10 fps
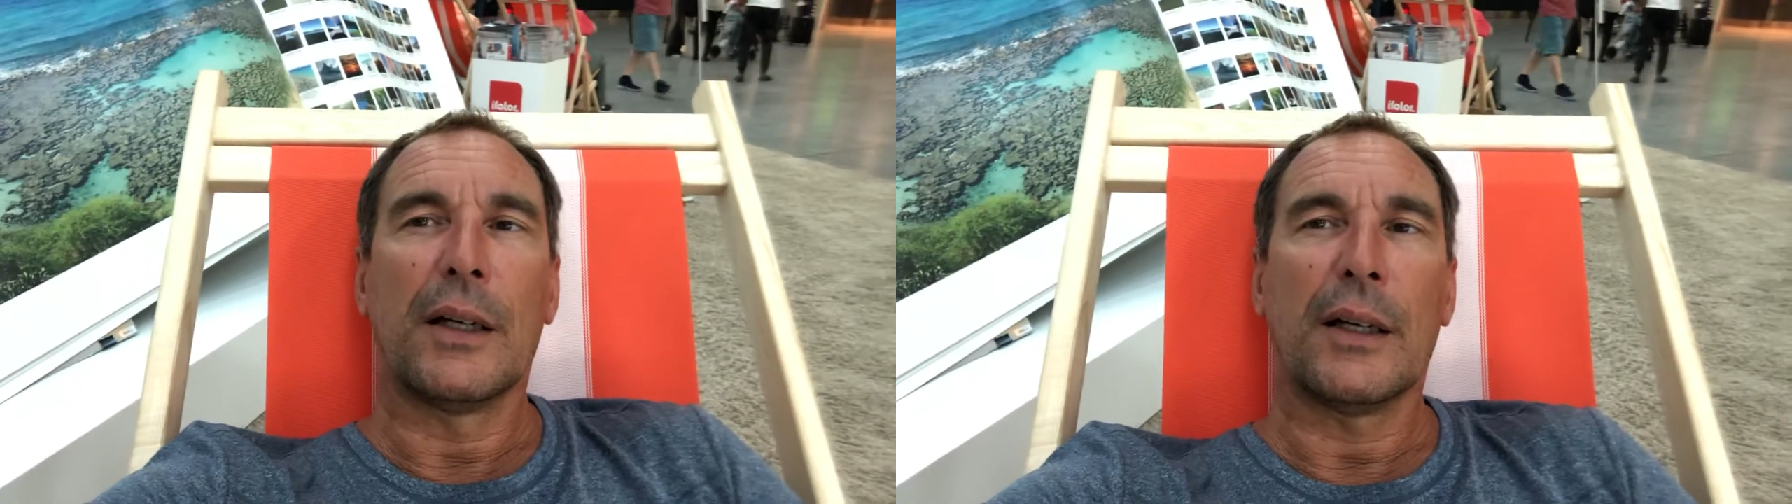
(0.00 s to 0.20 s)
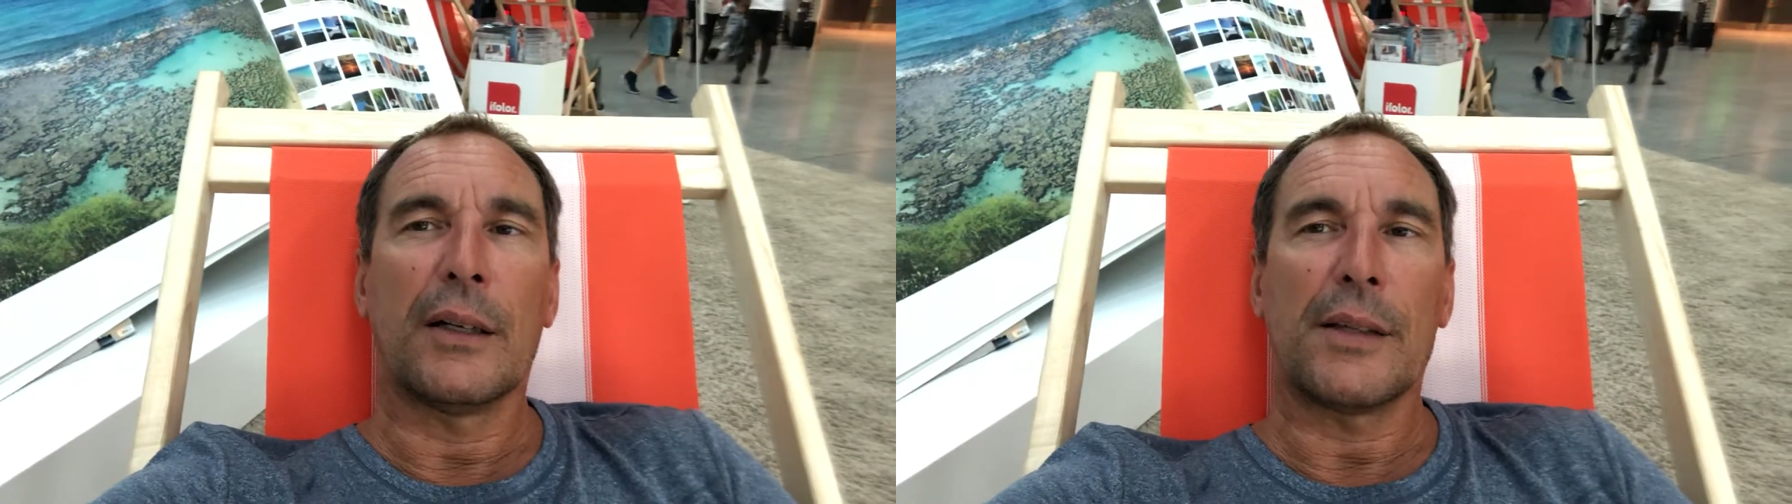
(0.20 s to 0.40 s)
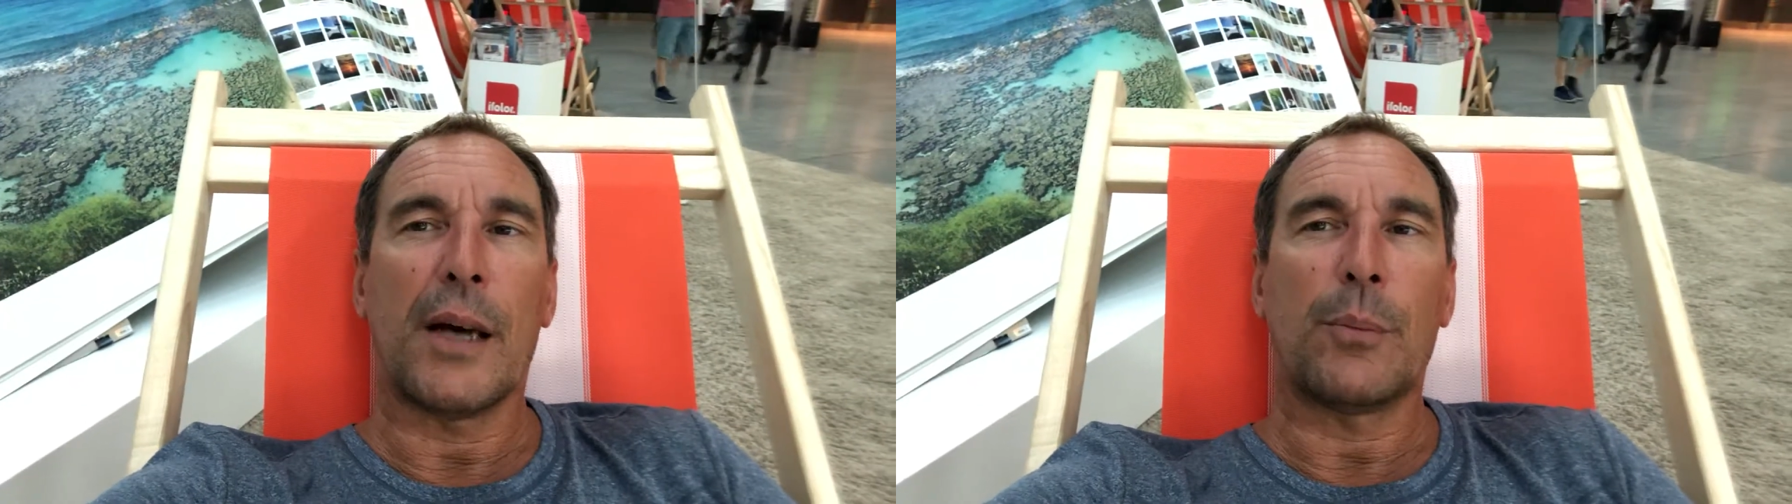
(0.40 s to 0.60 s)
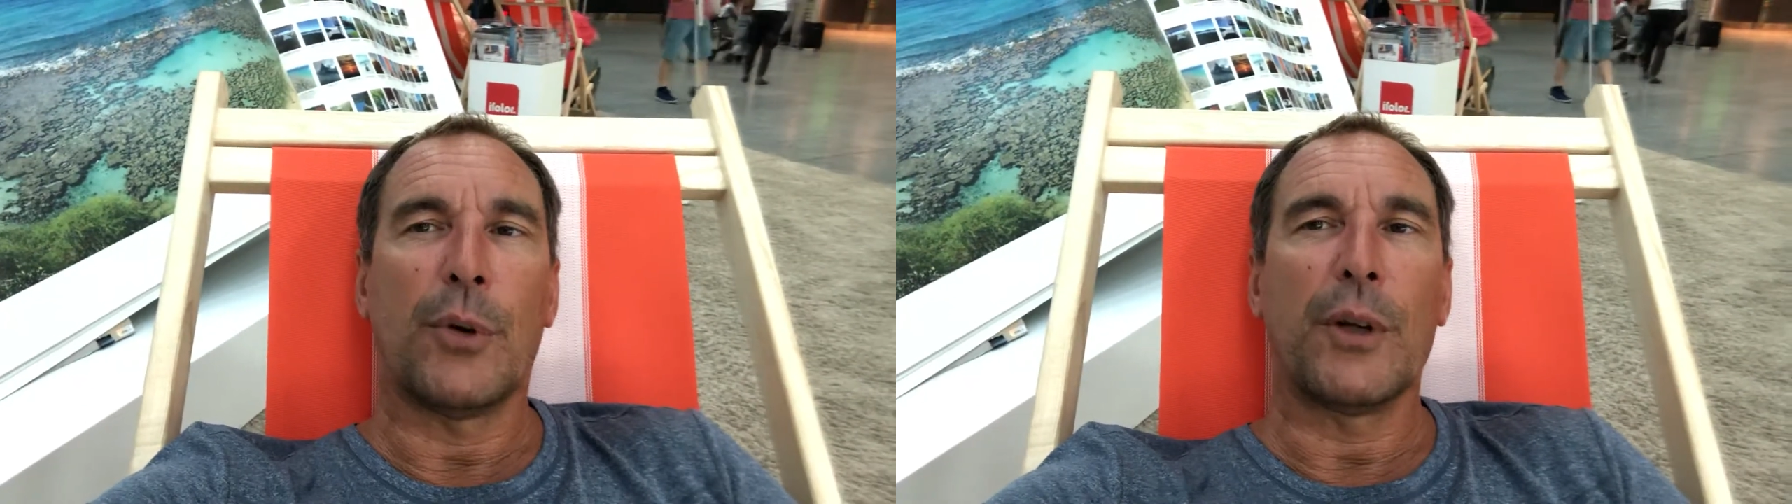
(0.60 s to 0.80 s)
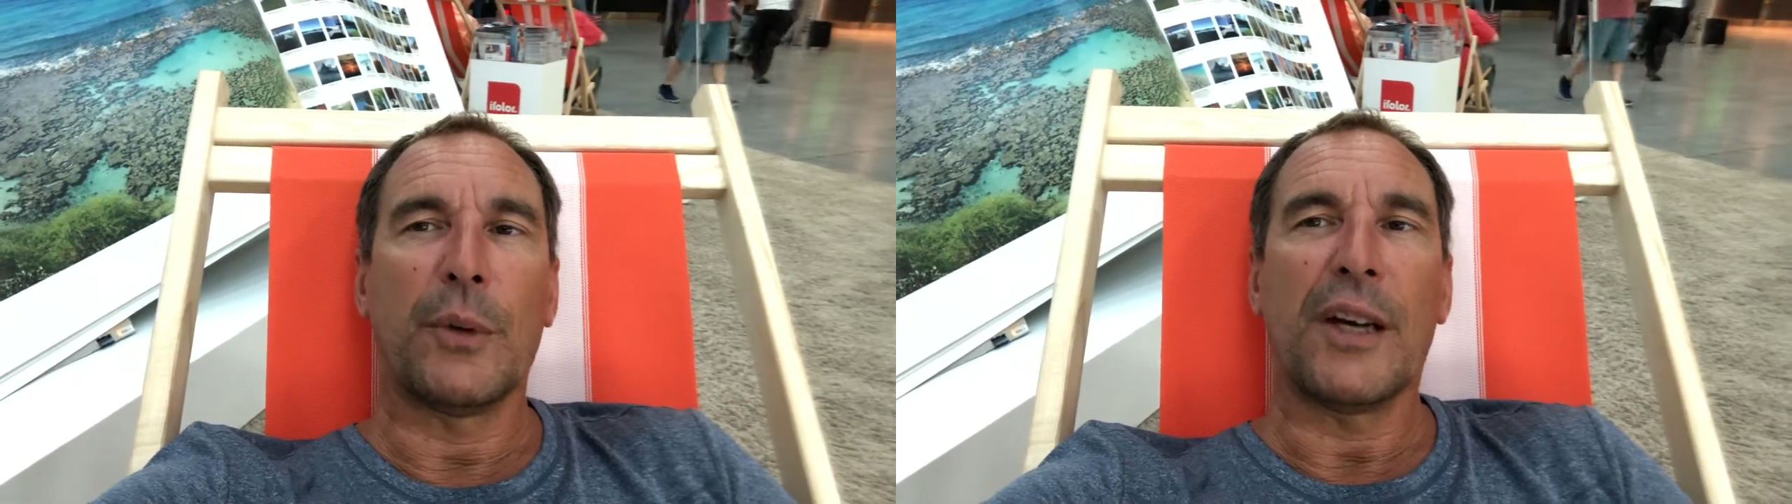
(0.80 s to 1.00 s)
And at that
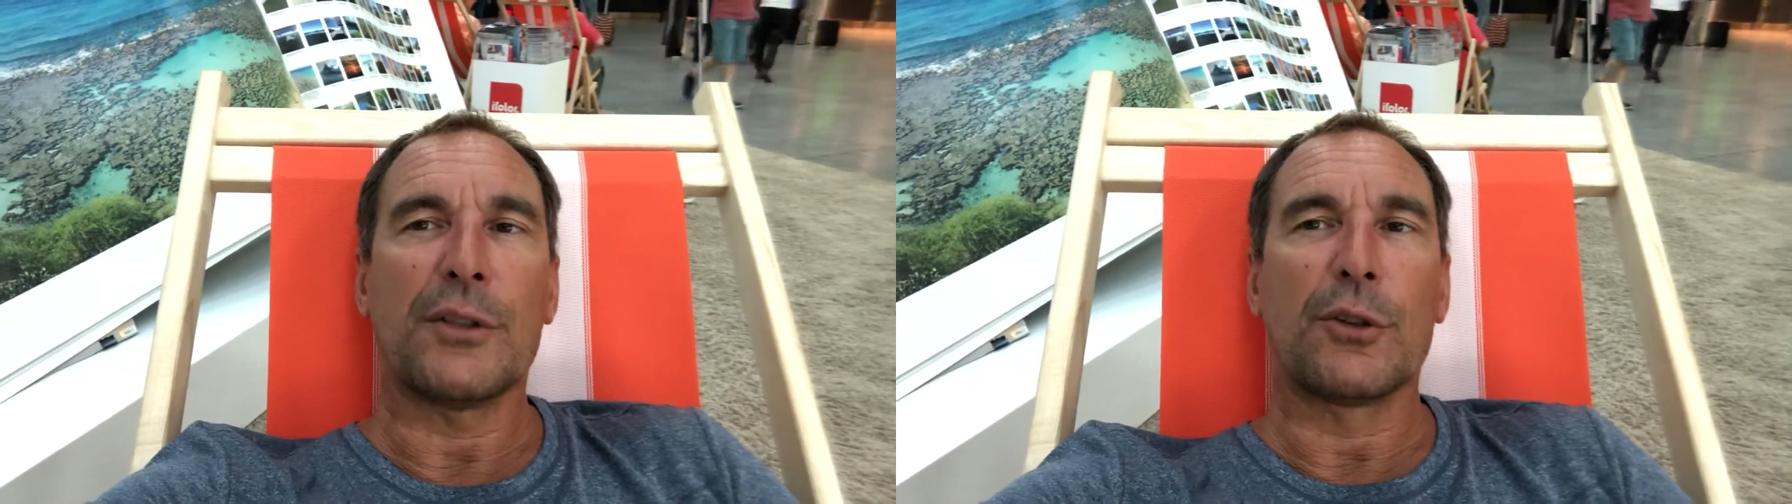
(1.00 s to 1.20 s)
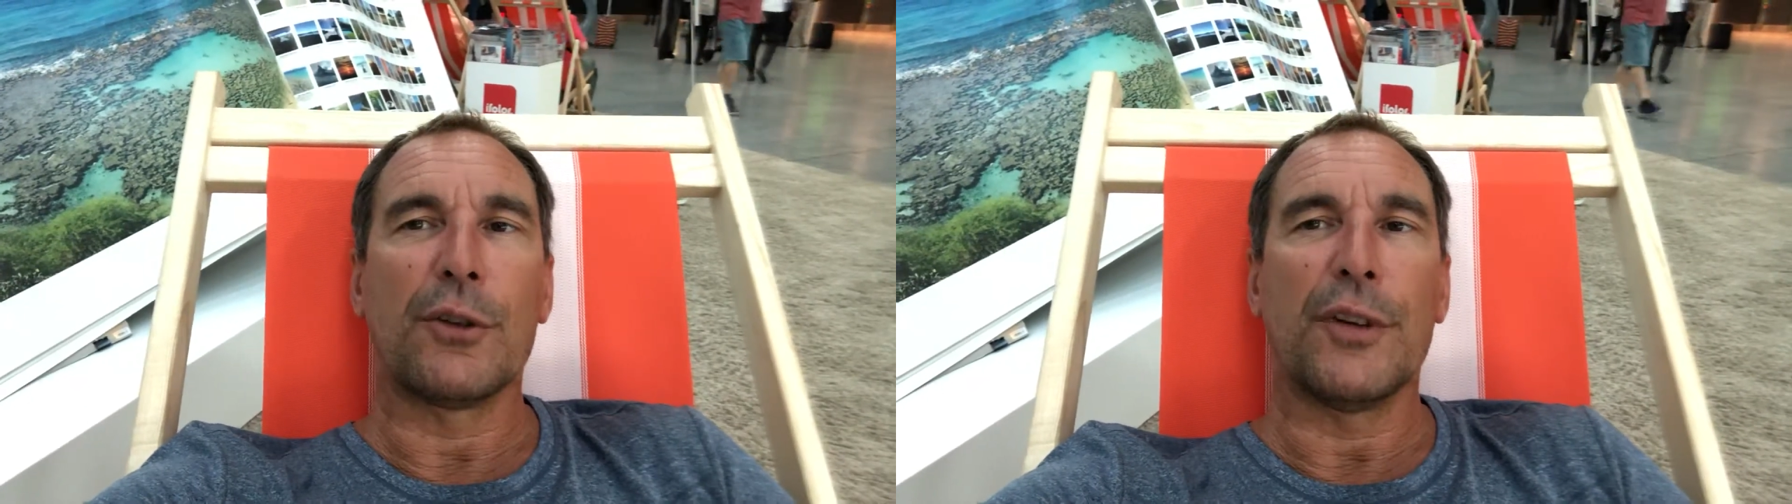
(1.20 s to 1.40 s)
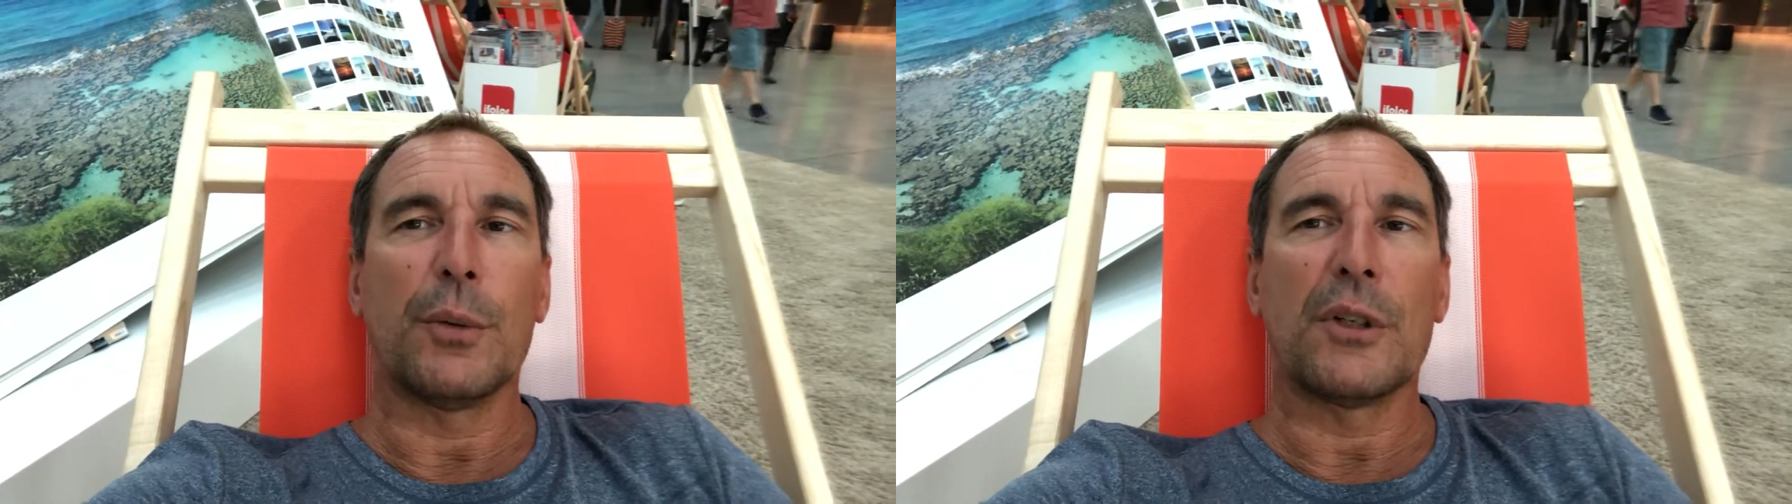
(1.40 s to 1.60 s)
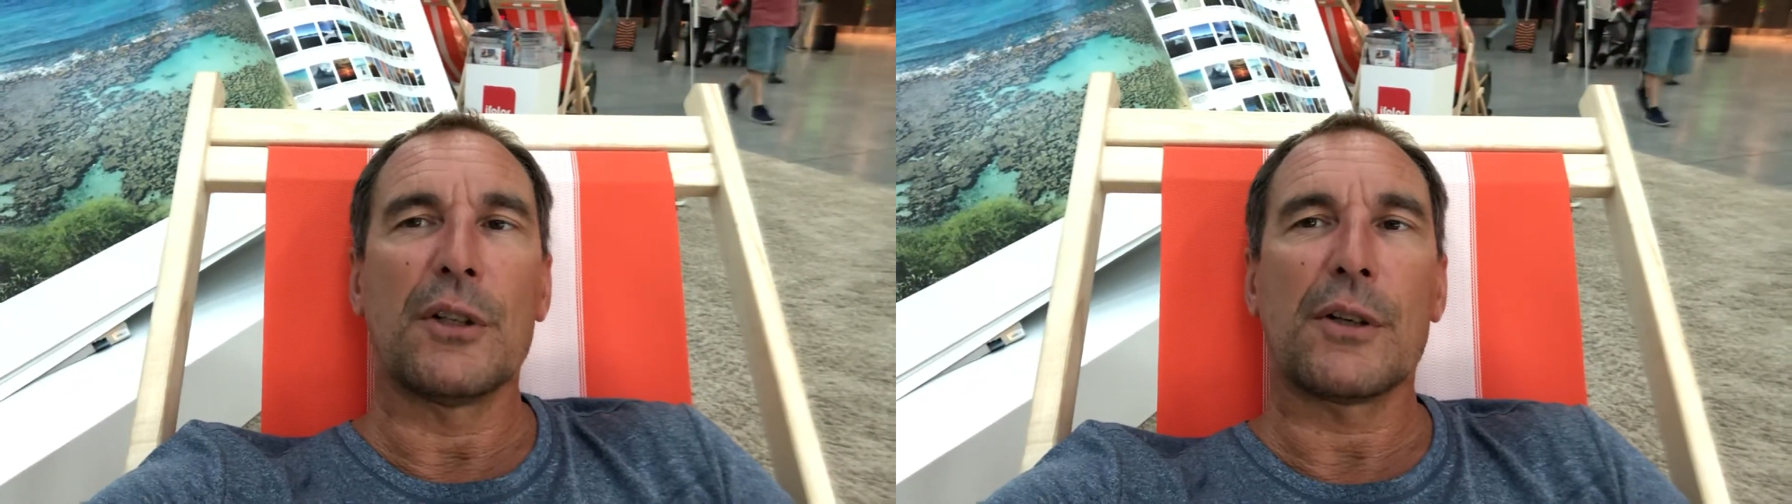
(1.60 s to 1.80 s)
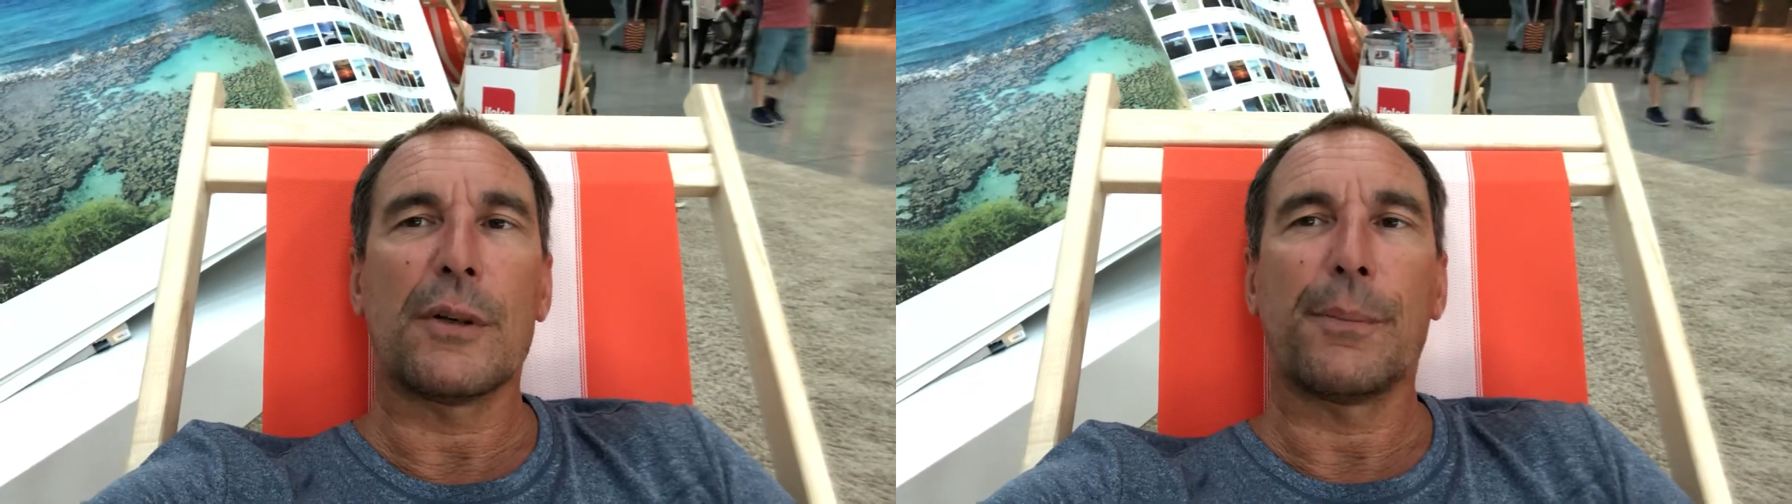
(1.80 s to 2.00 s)
point, we have a groovy world.